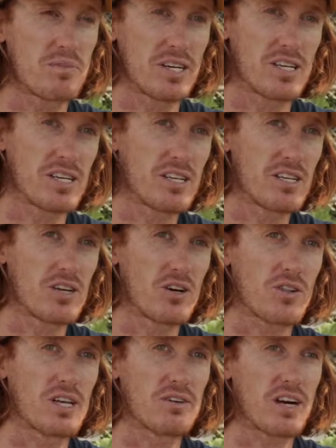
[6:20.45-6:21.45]
but you
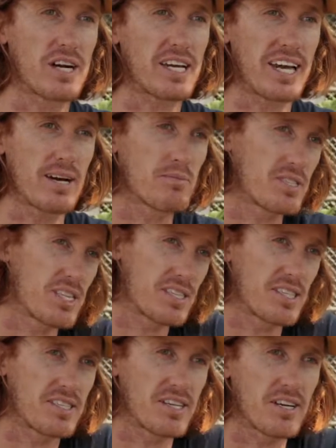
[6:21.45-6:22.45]
know, there are camps
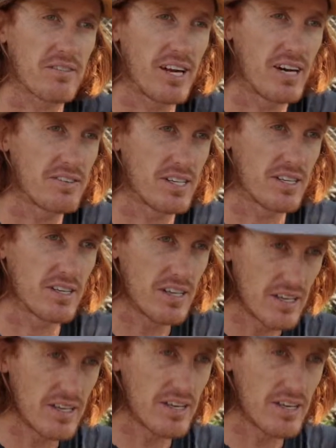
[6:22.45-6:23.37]
existing around, and